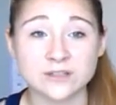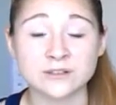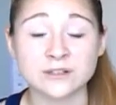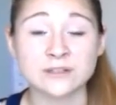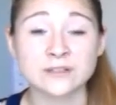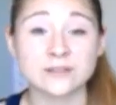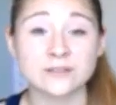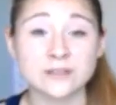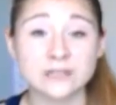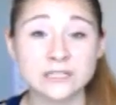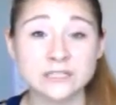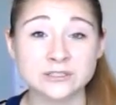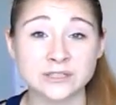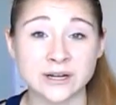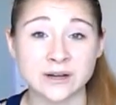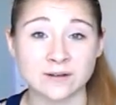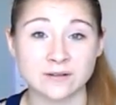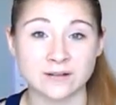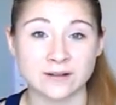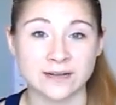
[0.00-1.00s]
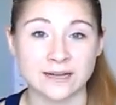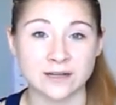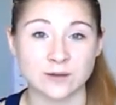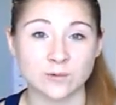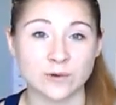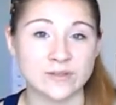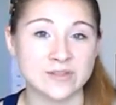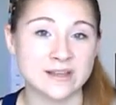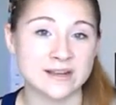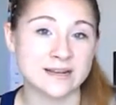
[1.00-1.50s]
during the third tryout clinic,
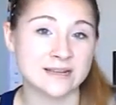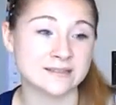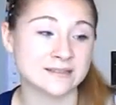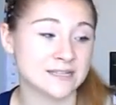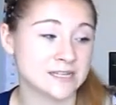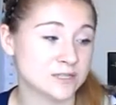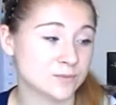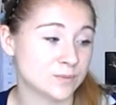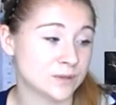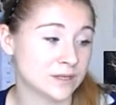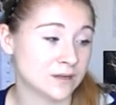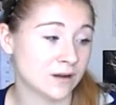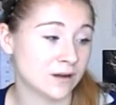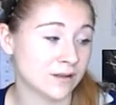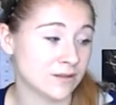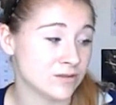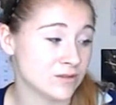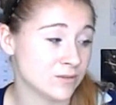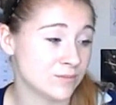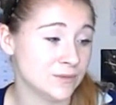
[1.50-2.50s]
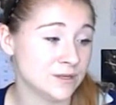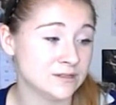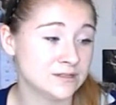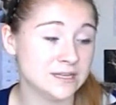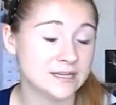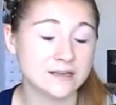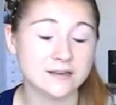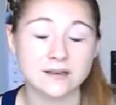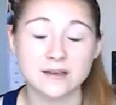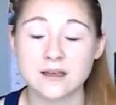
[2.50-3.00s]
what they did is they just put on the
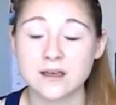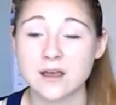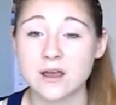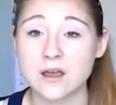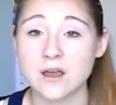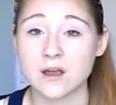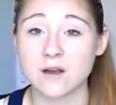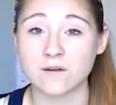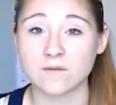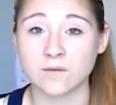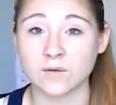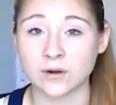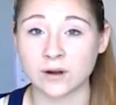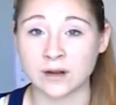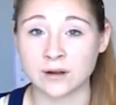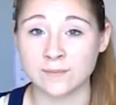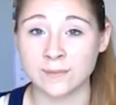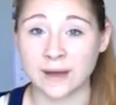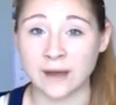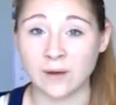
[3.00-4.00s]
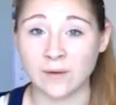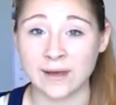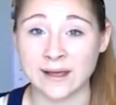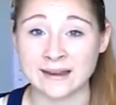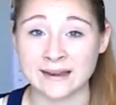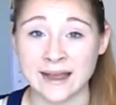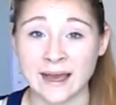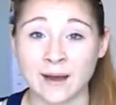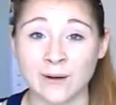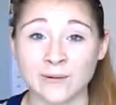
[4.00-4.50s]
music for about
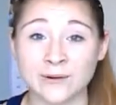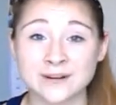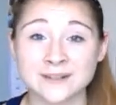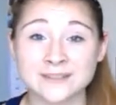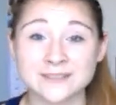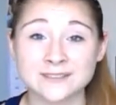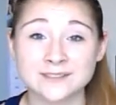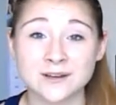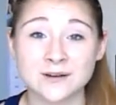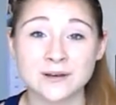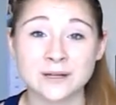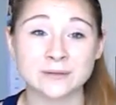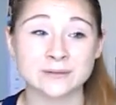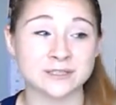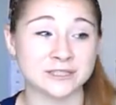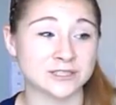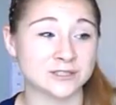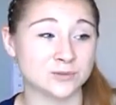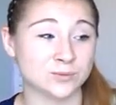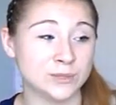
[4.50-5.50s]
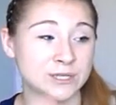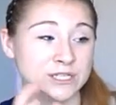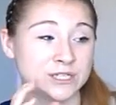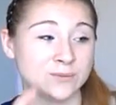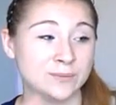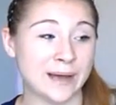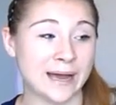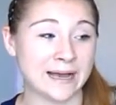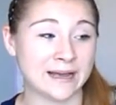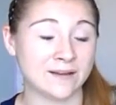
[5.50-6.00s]
an hour or so, and it would just
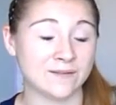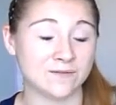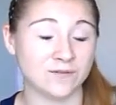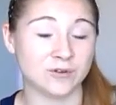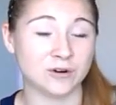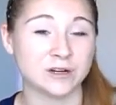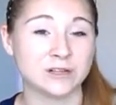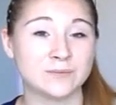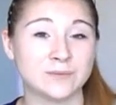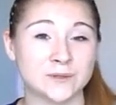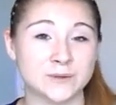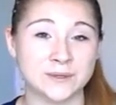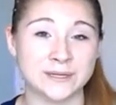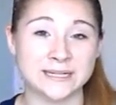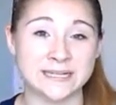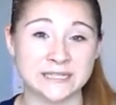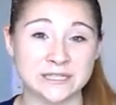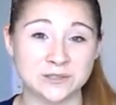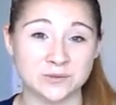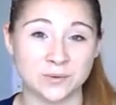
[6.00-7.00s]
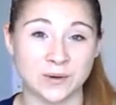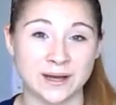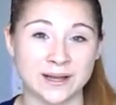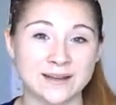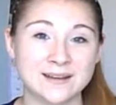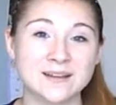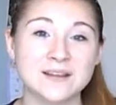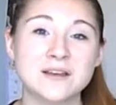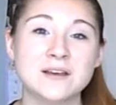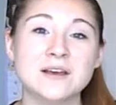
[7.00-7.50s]
switch back and forth between each
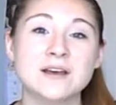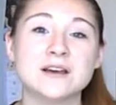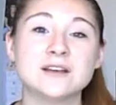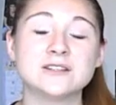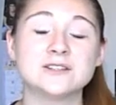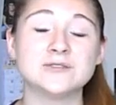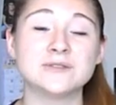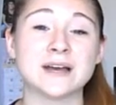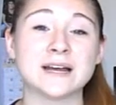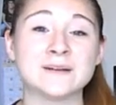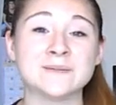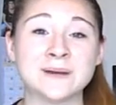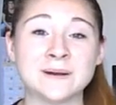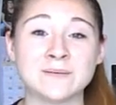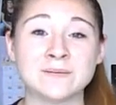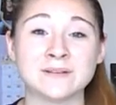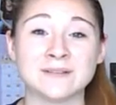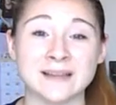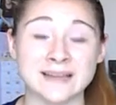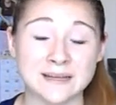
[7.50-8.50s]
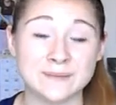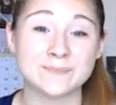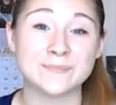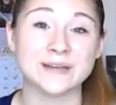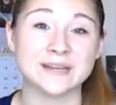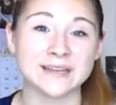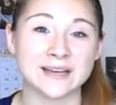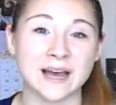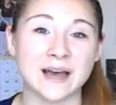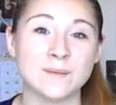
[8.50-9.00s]
one. So you had to be able to like
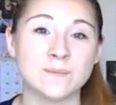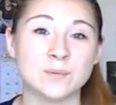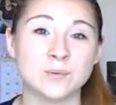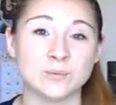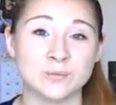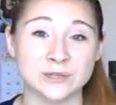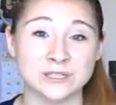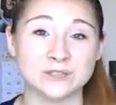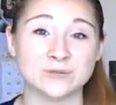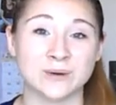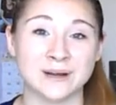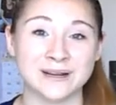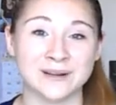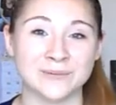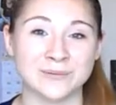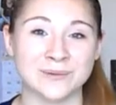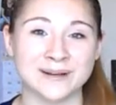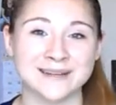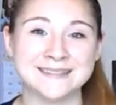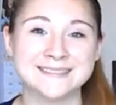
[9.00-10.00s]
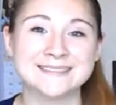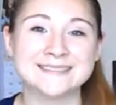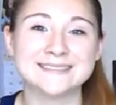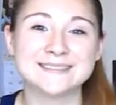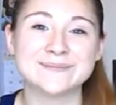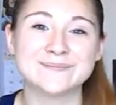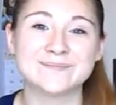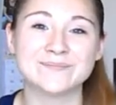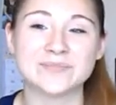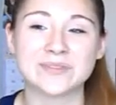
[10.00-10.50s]
pick up which one it
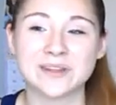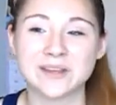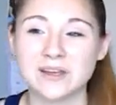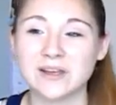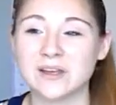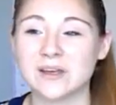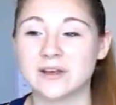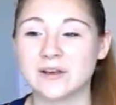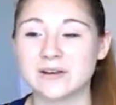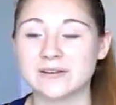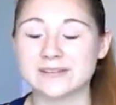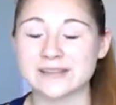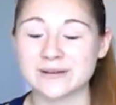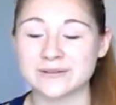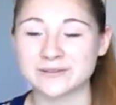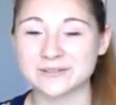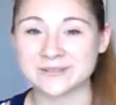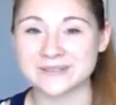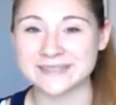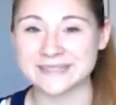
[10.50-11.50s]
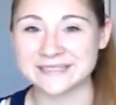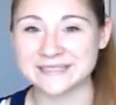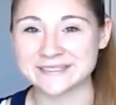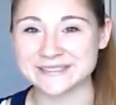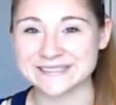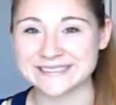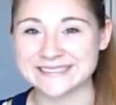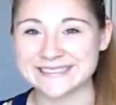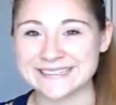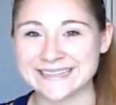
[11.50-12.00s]
was. So that was really
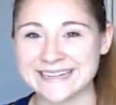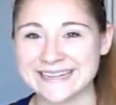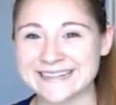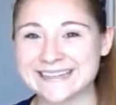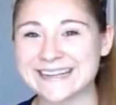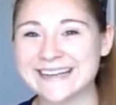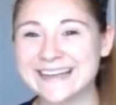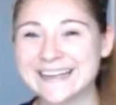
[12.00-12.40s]
interesting.